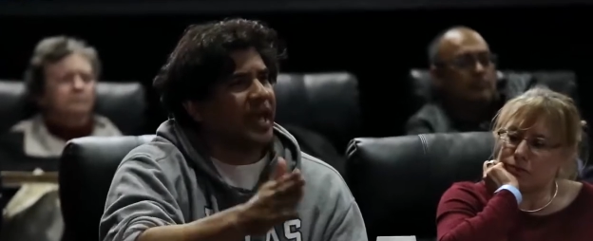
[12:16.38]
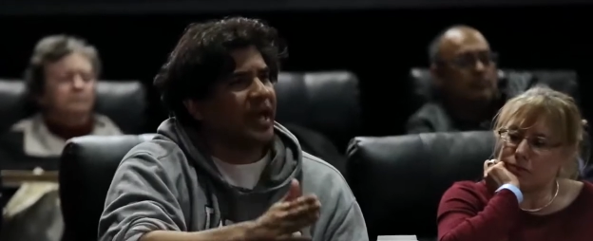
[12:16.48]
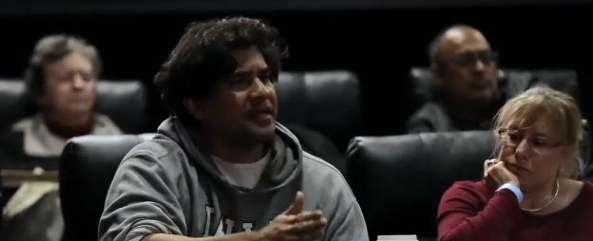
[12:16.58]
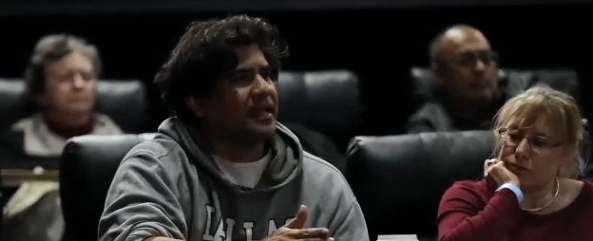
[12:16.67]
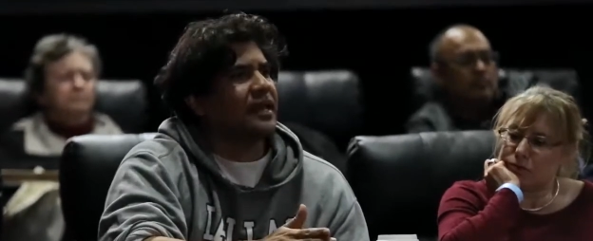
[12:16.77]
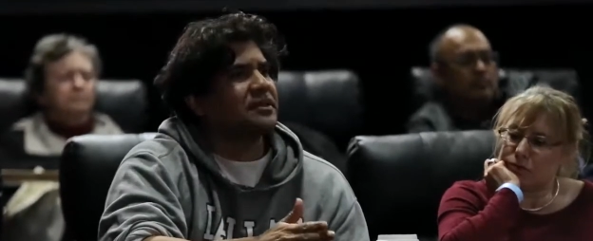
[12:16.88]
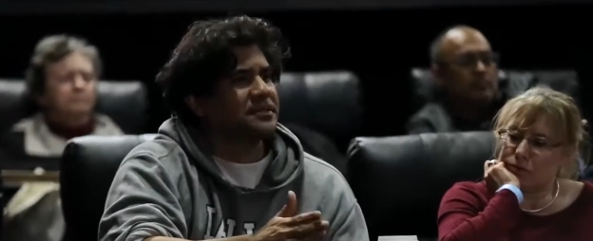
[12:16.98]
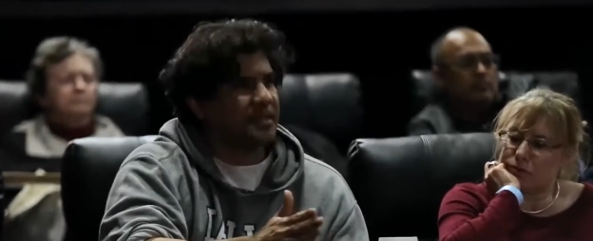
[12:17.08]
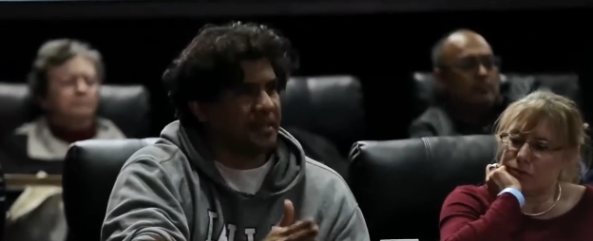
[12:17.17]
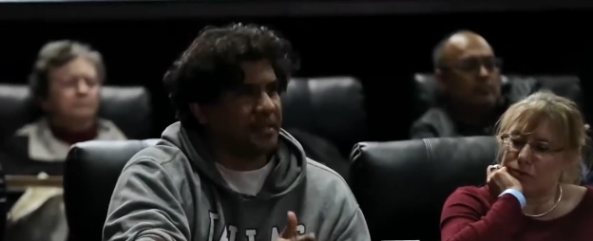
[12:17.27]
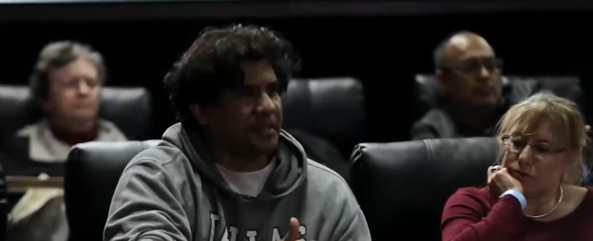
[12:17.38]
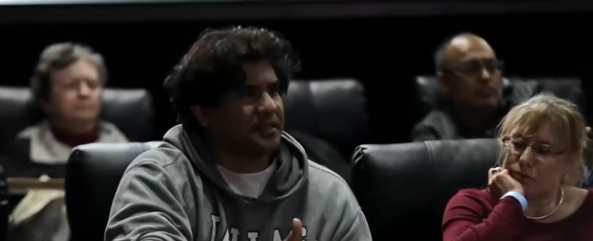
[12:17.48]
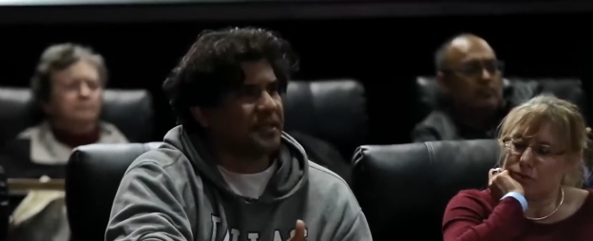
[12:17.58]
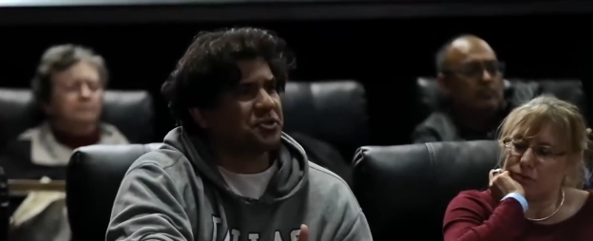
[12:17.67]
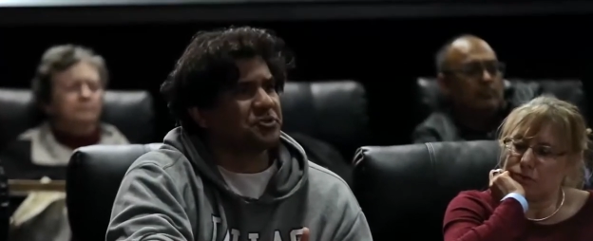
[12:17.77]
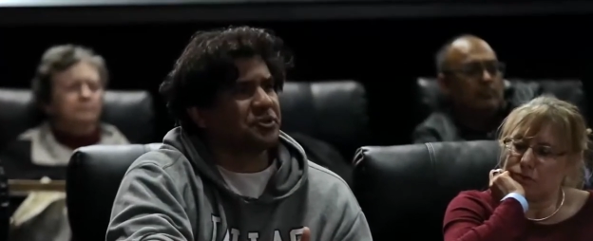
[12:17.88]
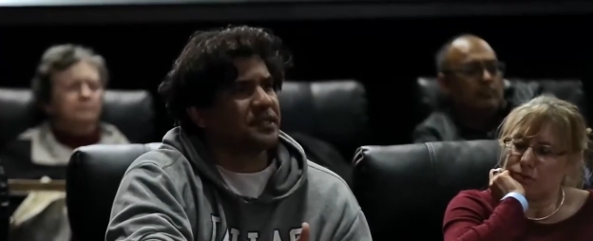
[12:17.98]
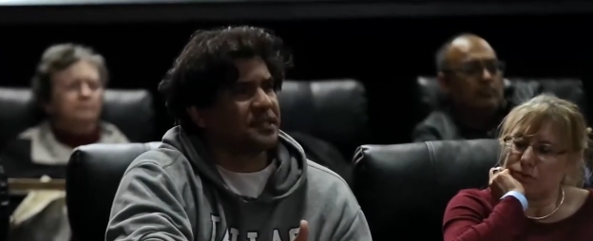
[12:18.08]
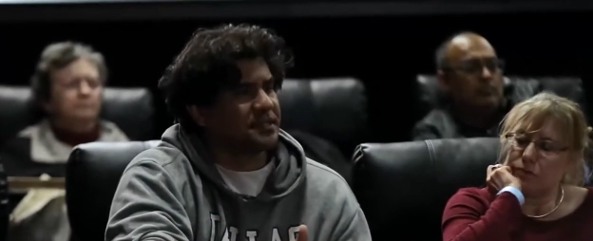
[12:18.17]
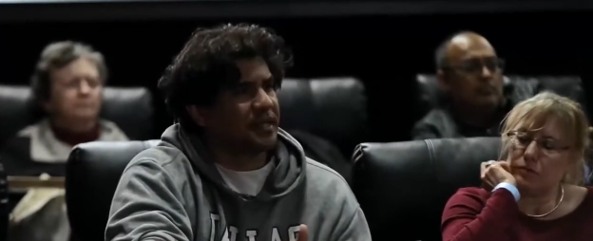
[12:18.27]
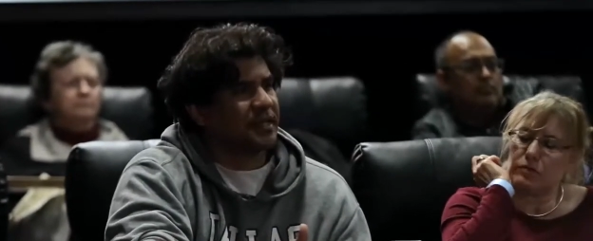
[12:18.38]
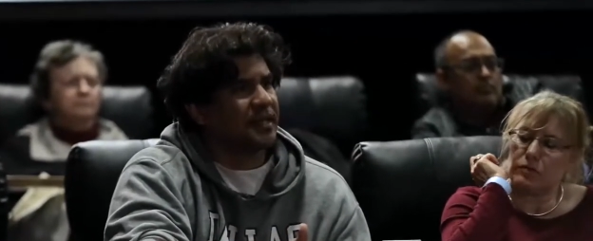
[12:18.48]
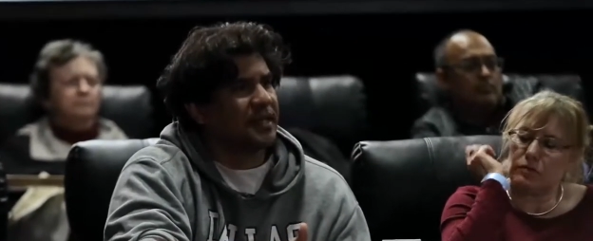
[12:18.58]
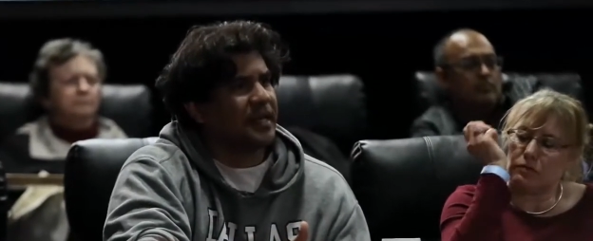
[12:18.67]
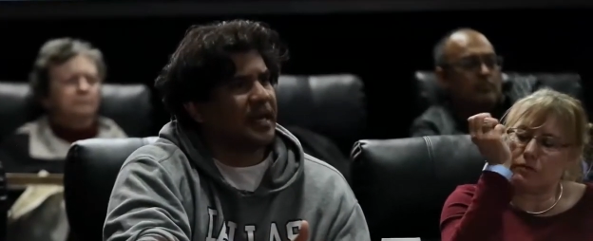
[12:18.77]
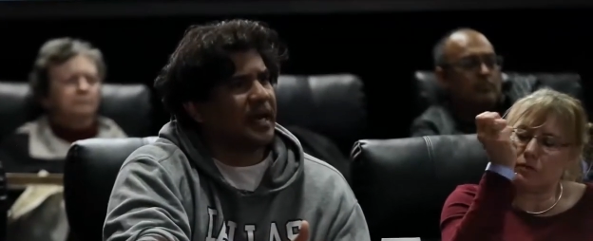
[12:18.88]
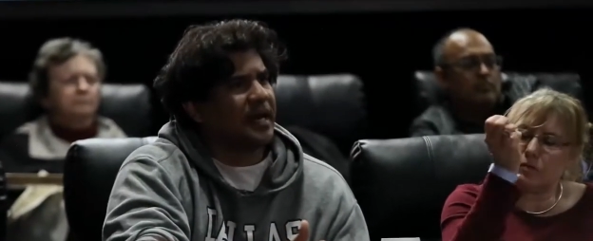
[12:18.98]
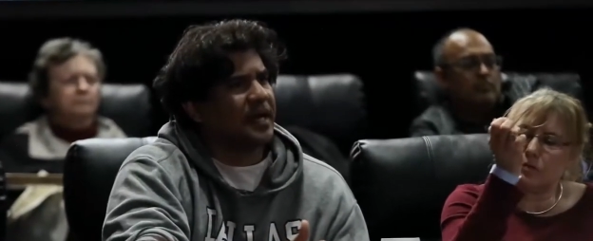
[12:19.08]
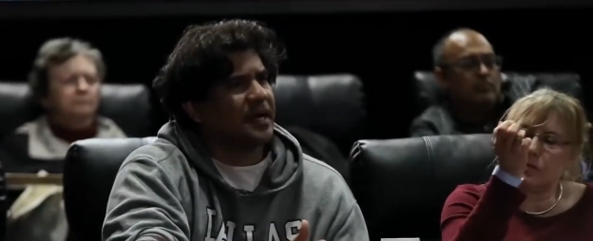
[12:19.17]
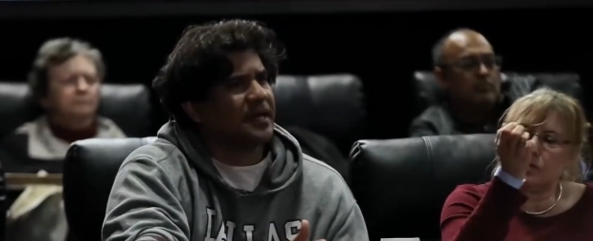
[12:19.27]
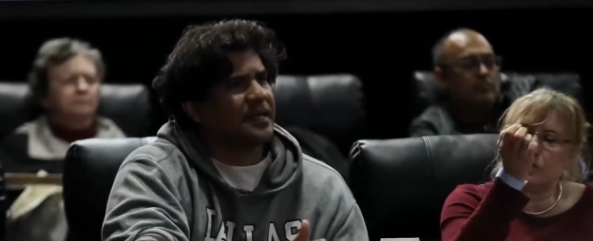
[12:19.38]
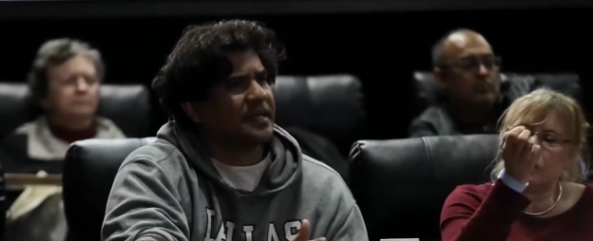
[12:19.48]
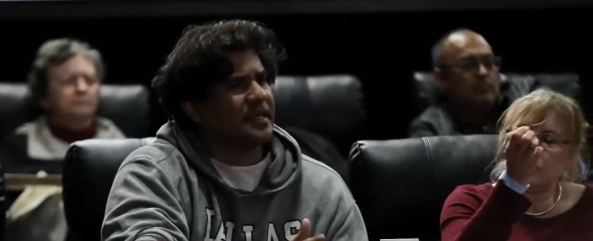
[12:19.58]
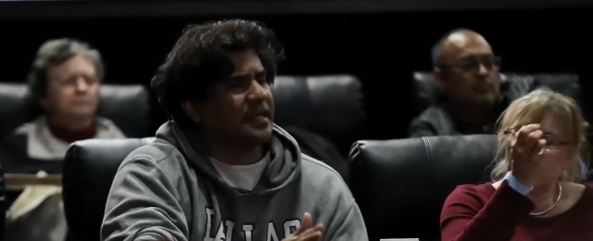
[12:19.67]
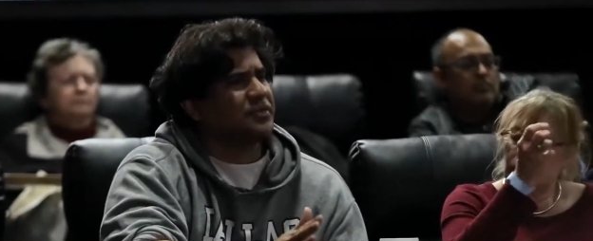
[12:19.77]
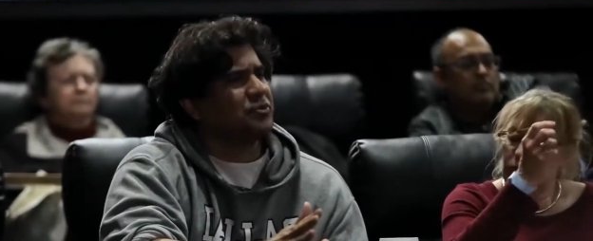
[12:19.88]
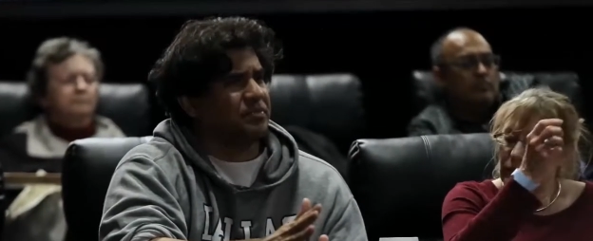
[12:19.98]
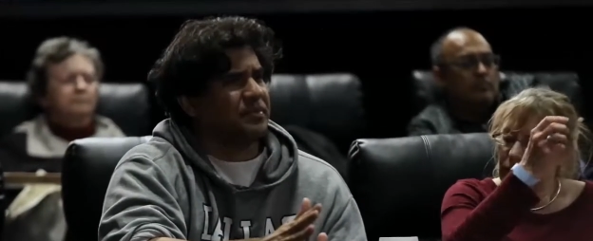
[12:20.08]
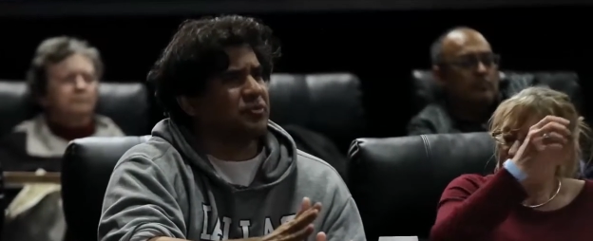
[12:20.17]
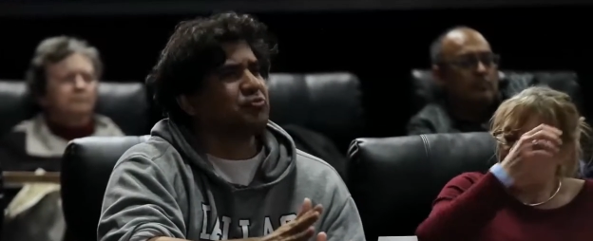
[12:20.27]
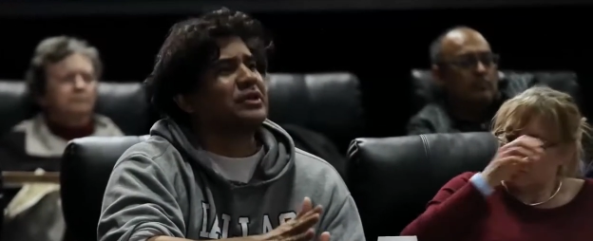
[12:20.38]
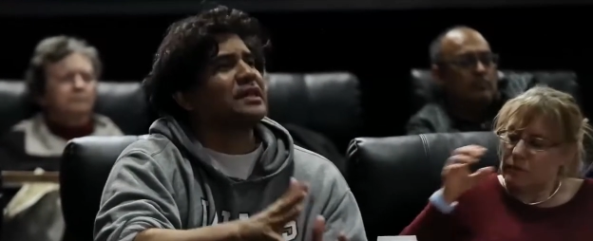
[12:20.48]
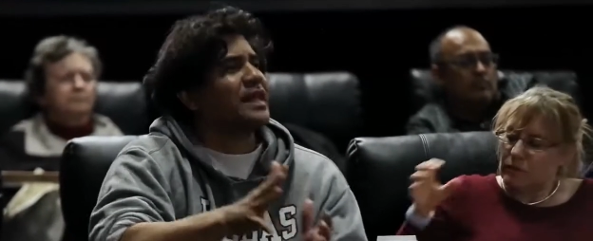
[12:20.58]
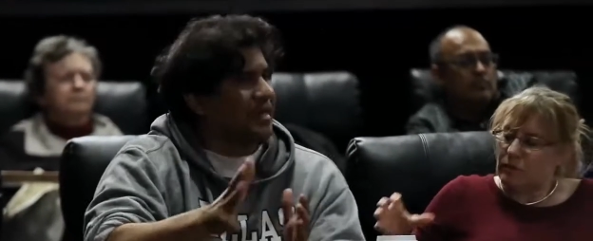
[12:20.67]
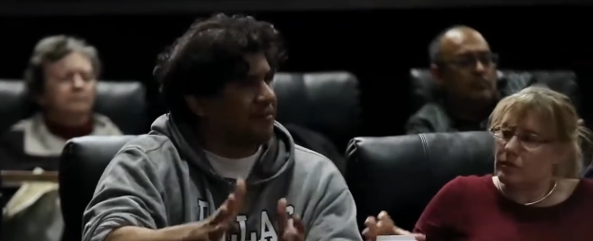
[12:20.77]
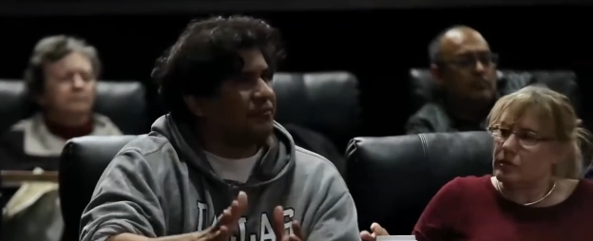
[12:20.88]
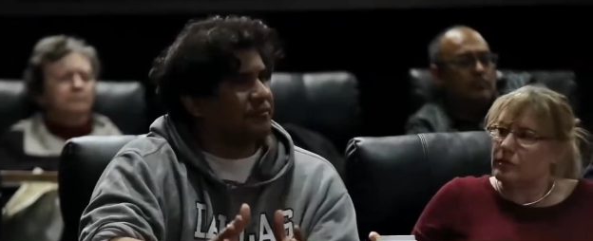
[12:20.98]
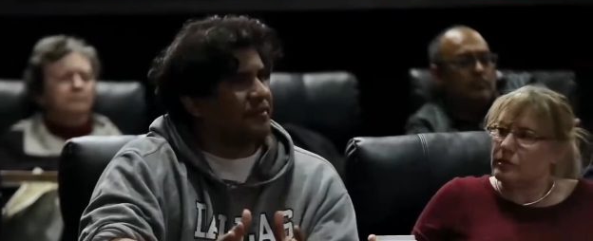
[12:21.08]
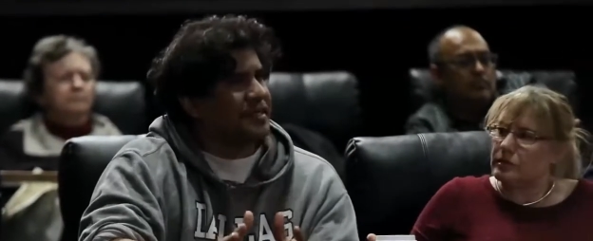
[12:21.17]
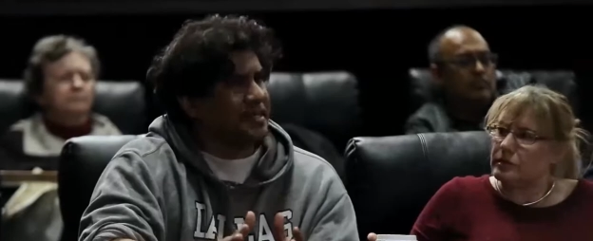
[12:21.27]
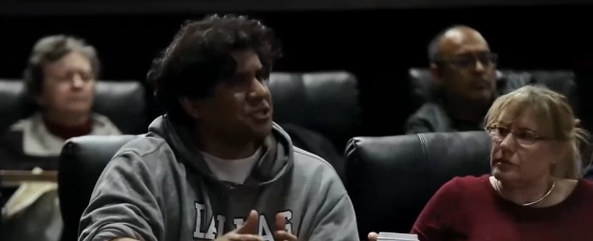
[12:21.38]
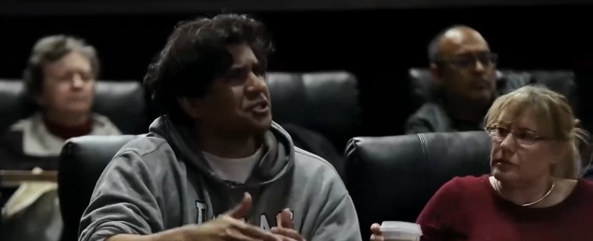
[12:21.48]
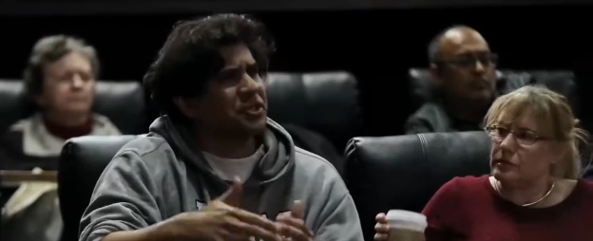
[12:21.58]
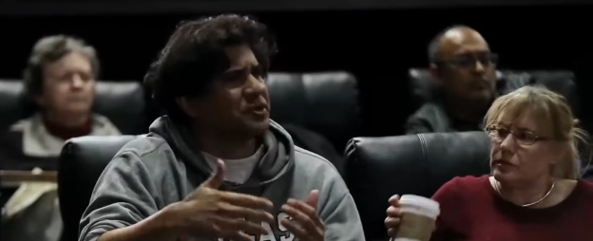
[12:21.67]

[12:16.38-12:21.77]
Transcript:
Speaker 1: had an LD, and she was autistic. In real life, is she